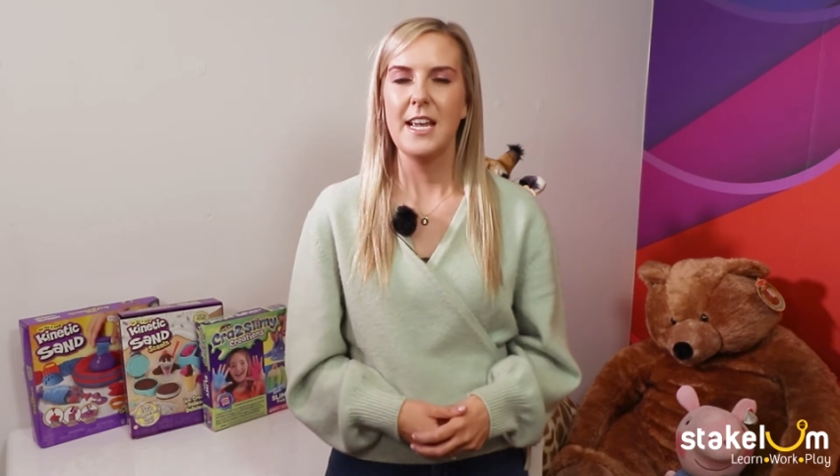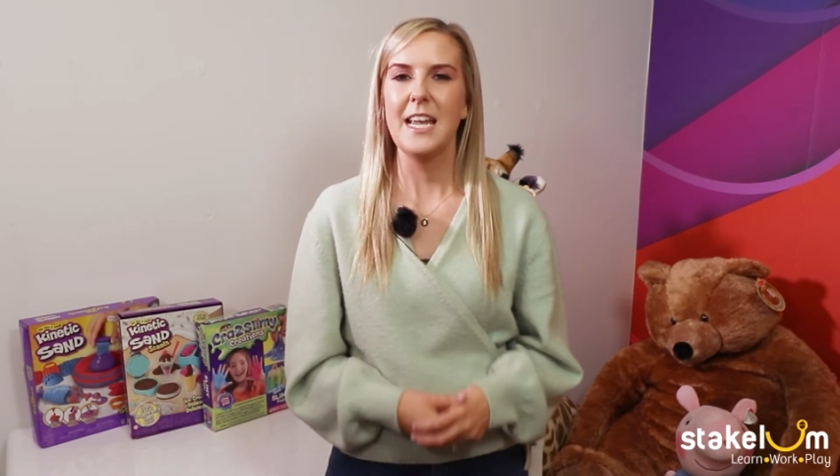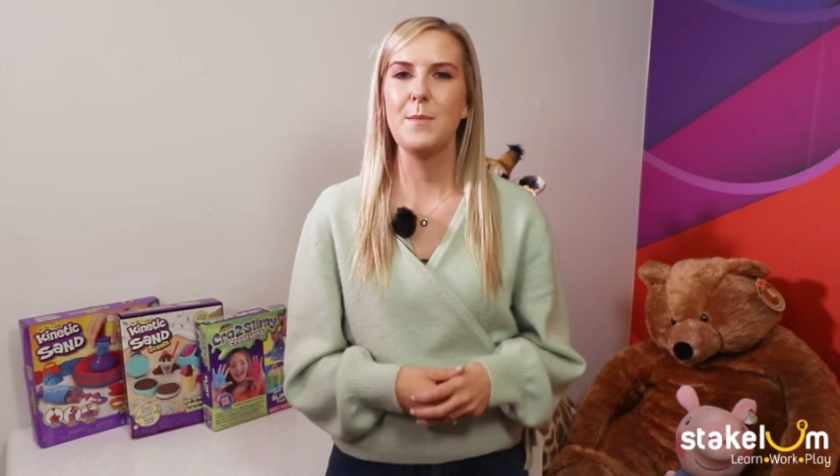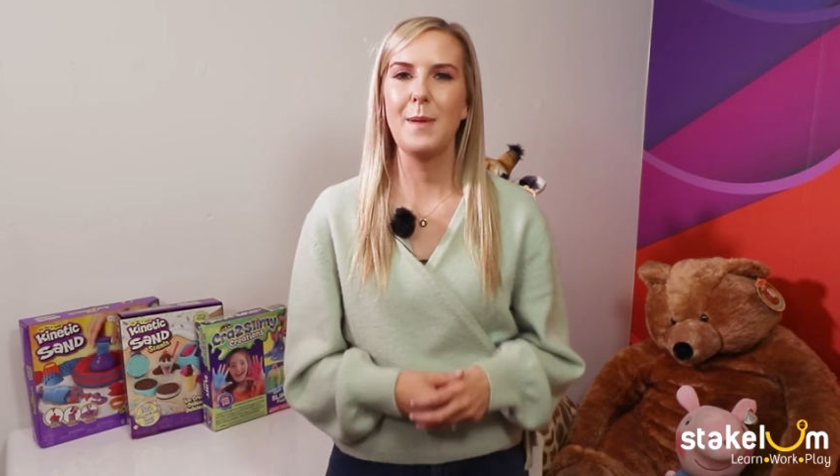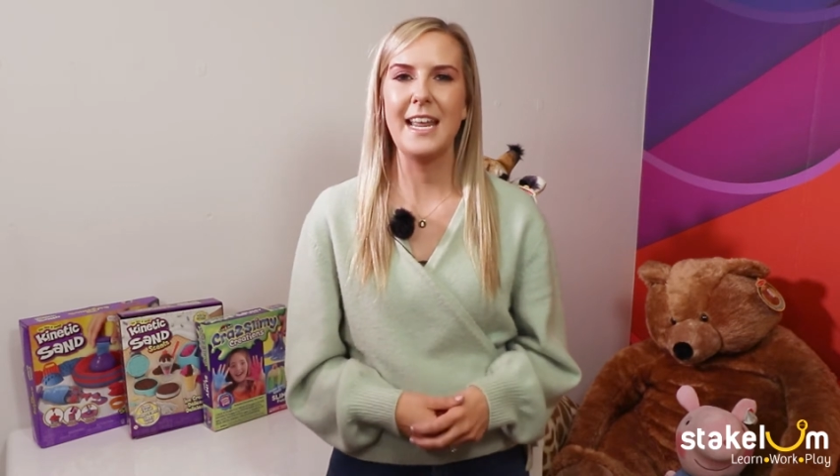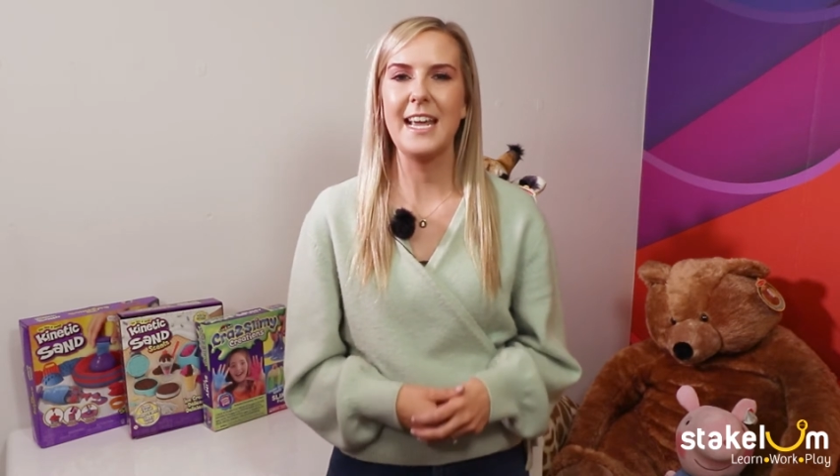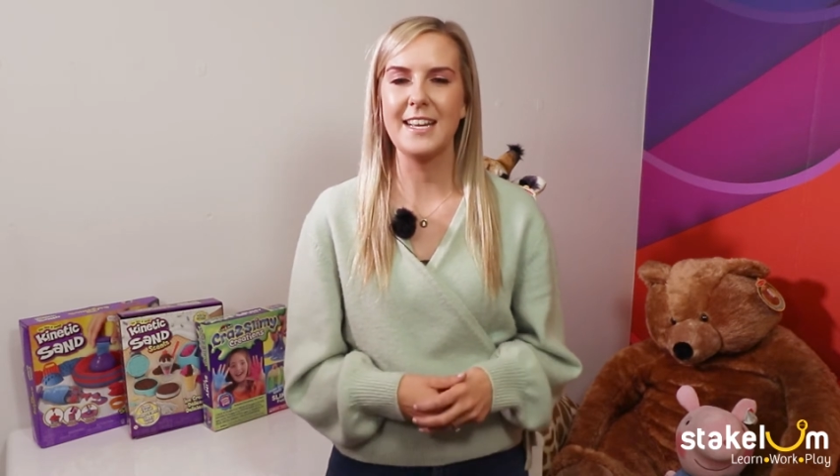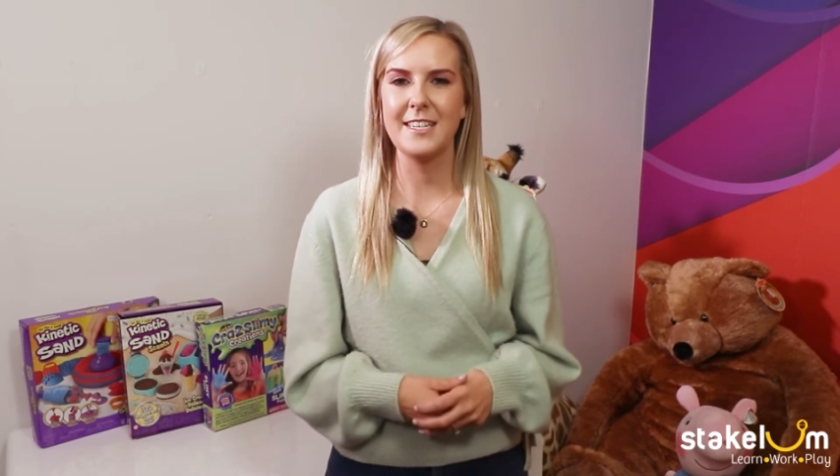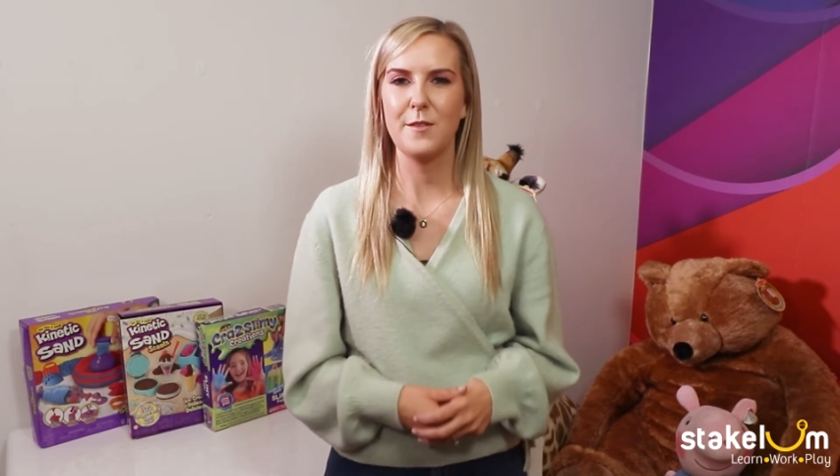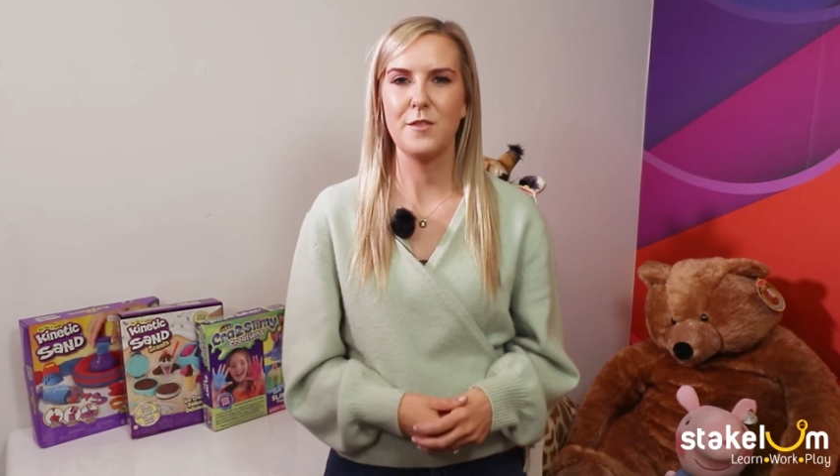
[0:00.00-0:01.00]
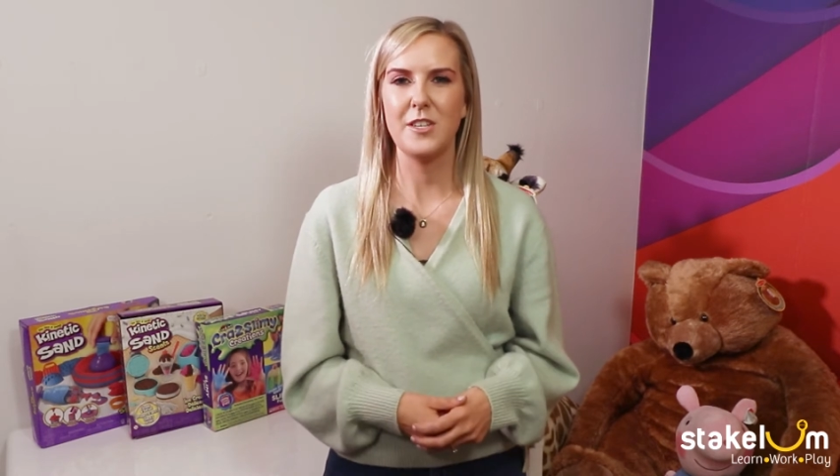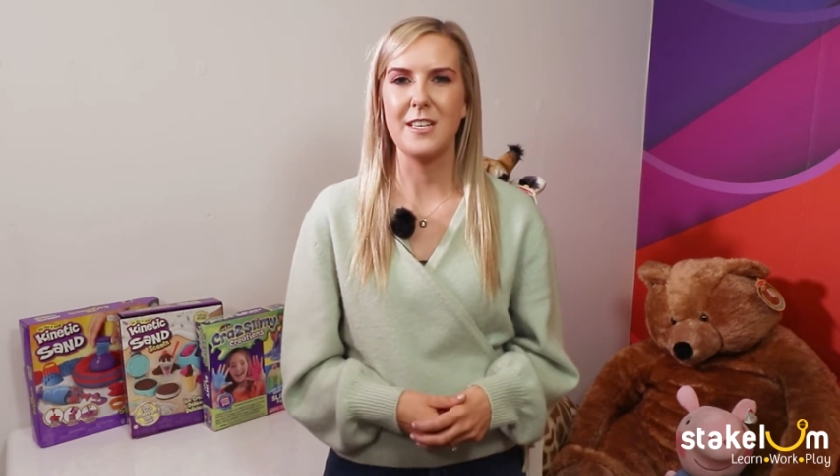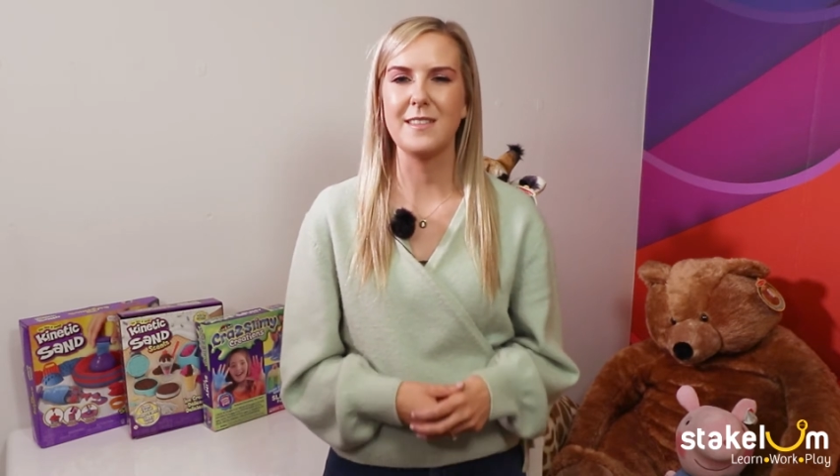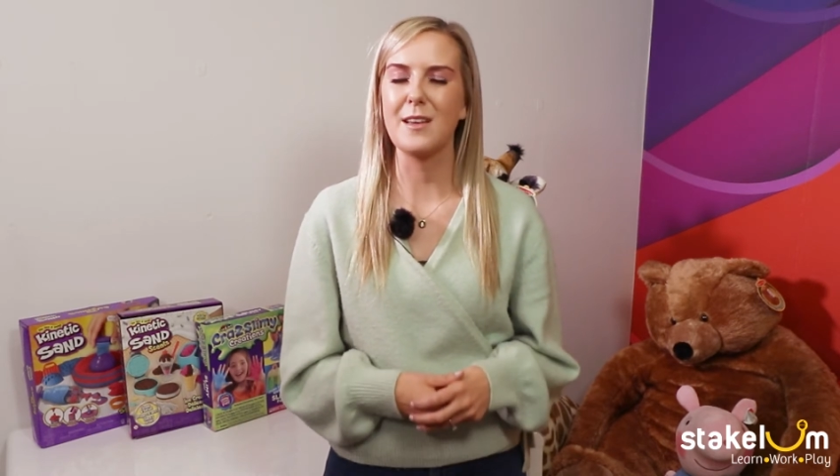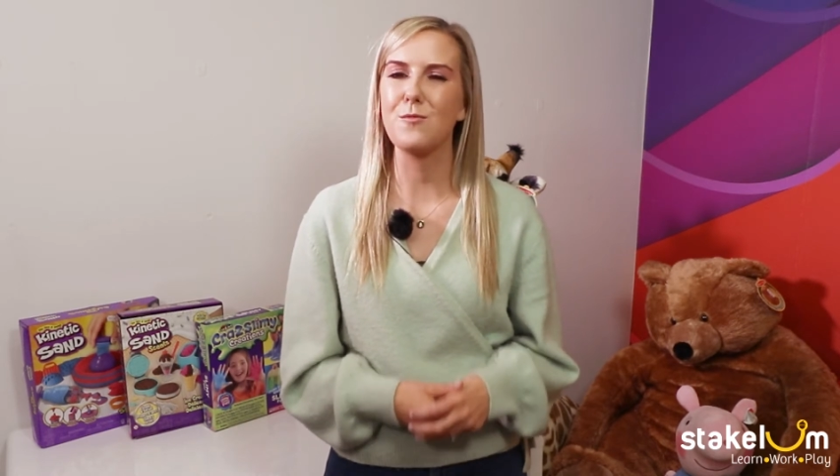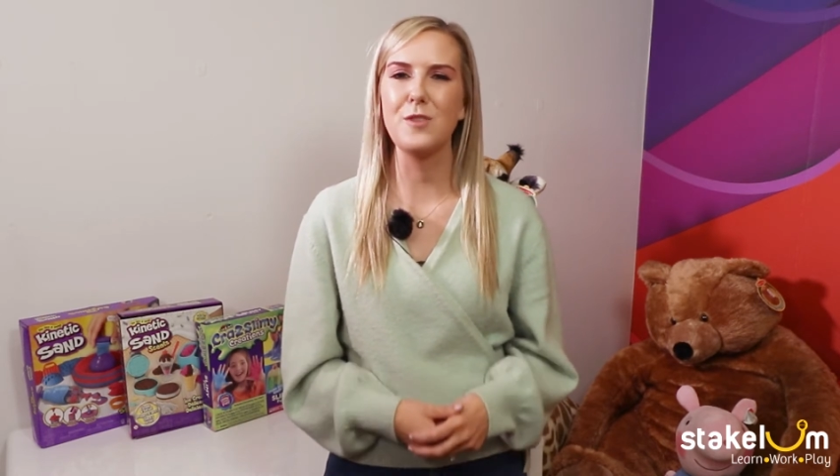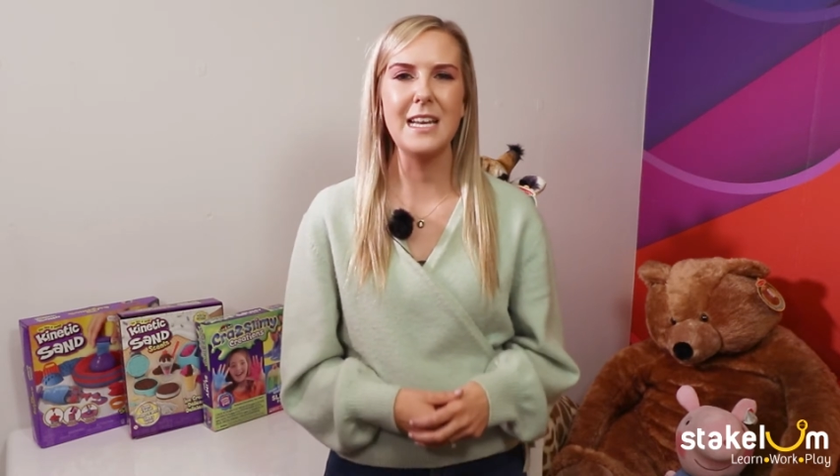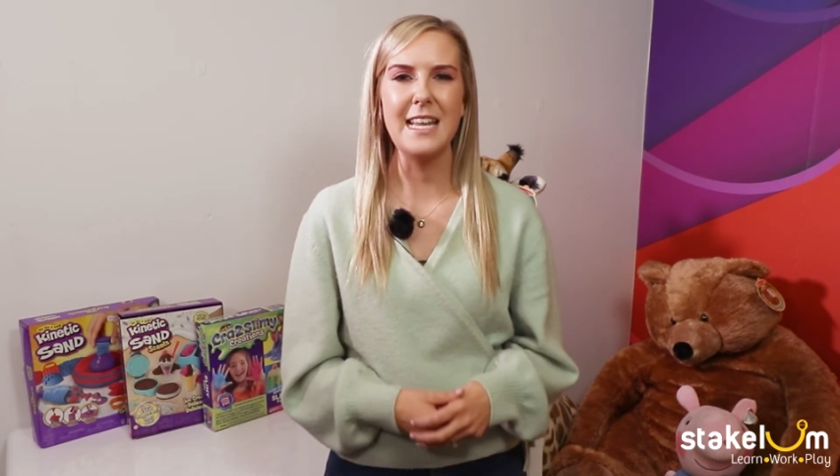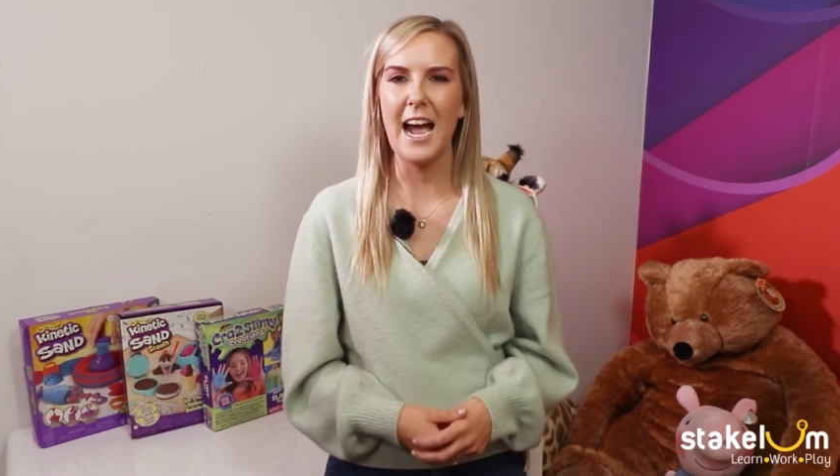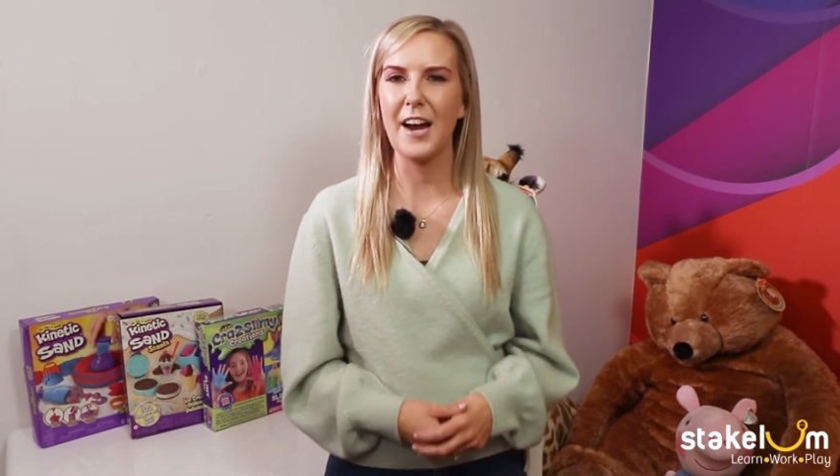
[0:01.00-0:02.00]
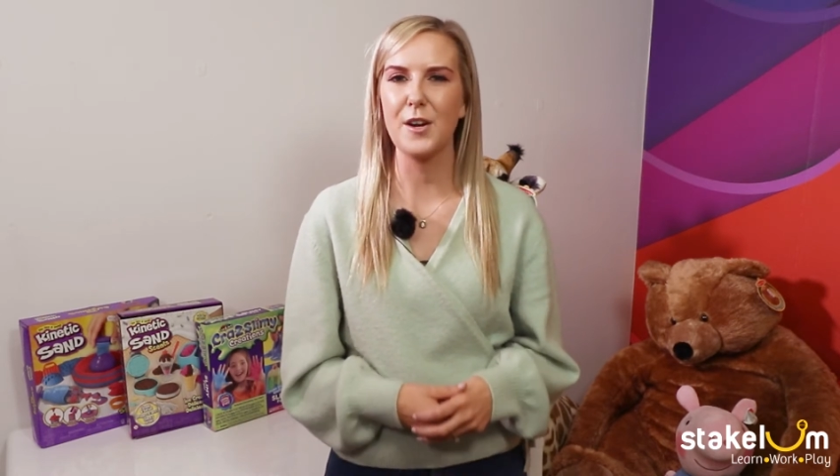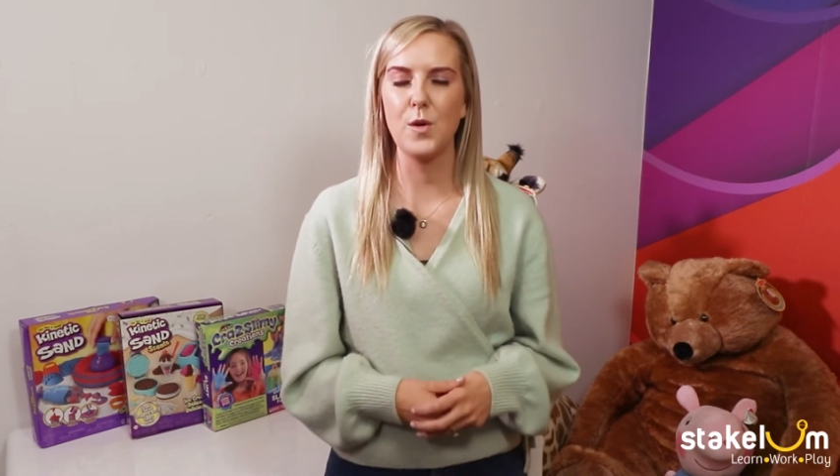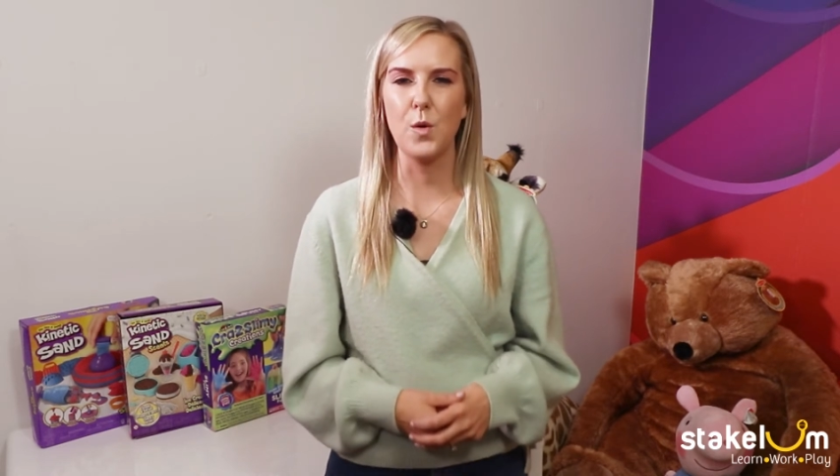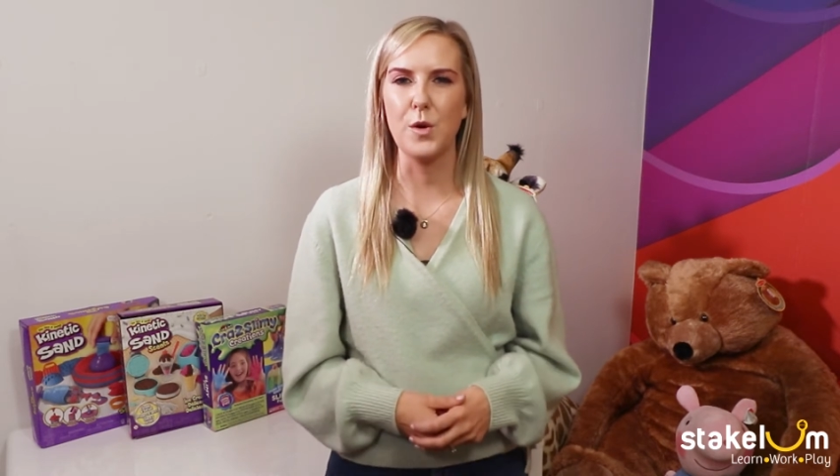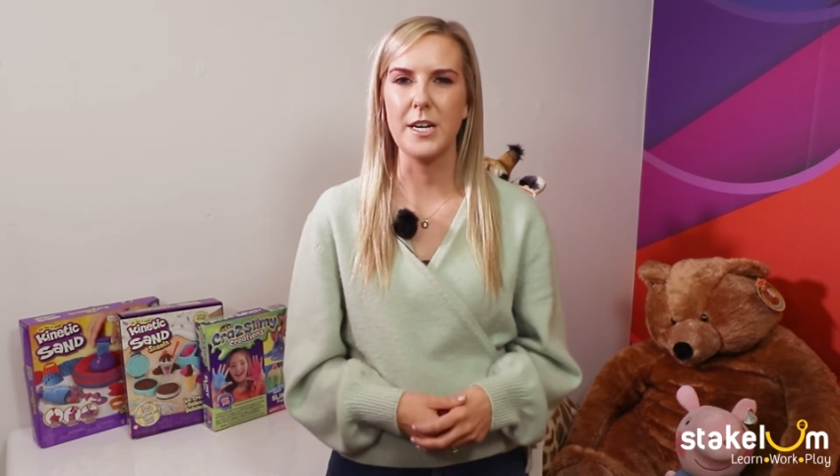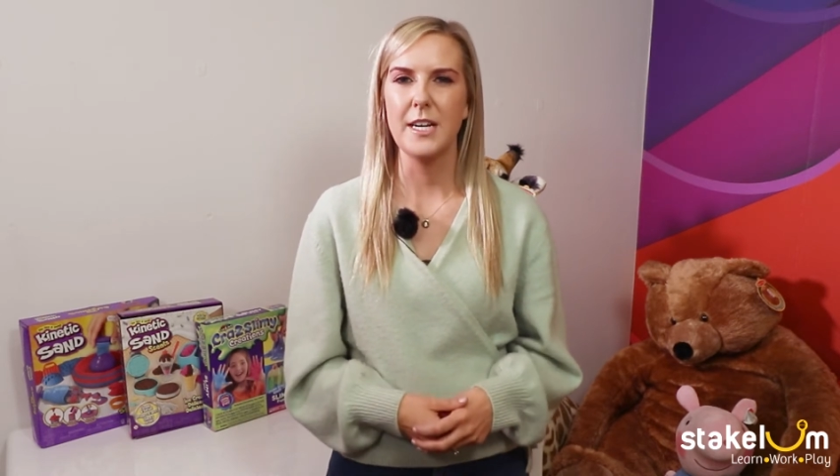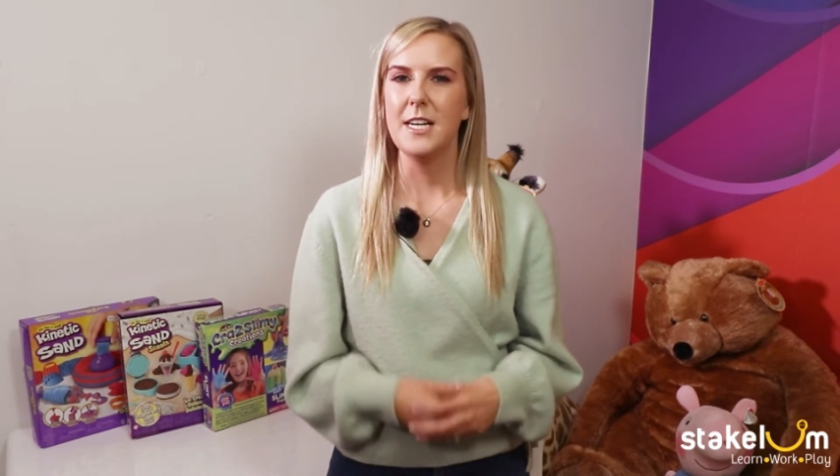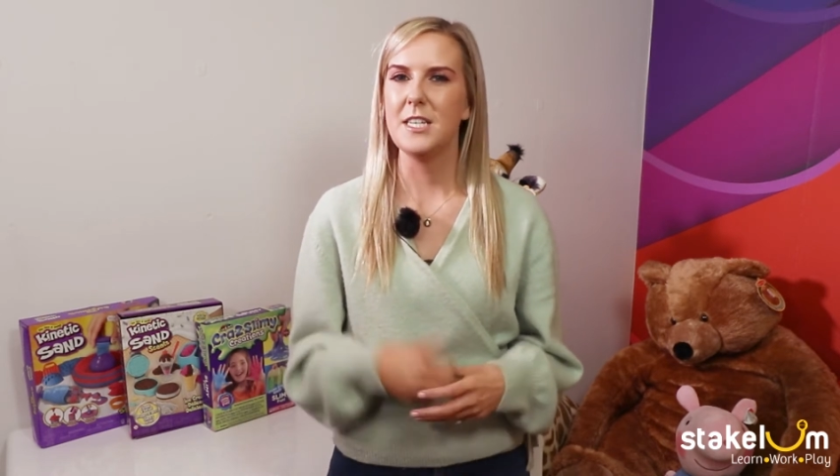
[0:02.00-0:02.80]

in play activities that really are core